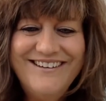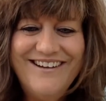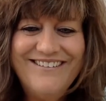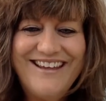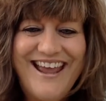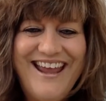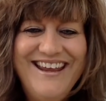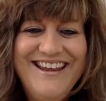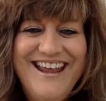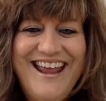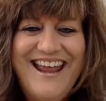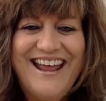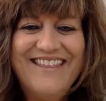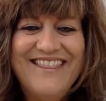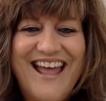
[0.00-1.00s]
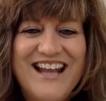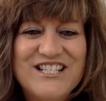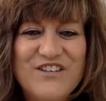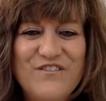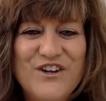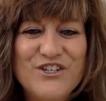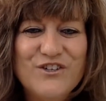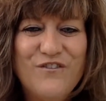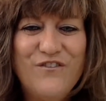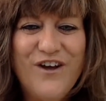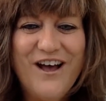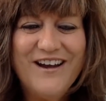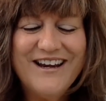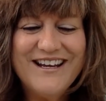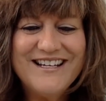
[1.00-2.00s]
Okay, and that's the visual
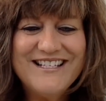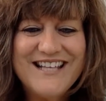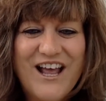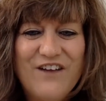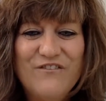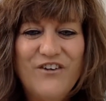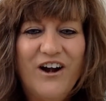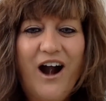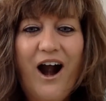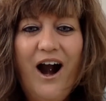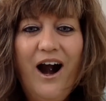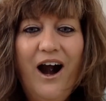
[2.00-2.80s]
phonics sound for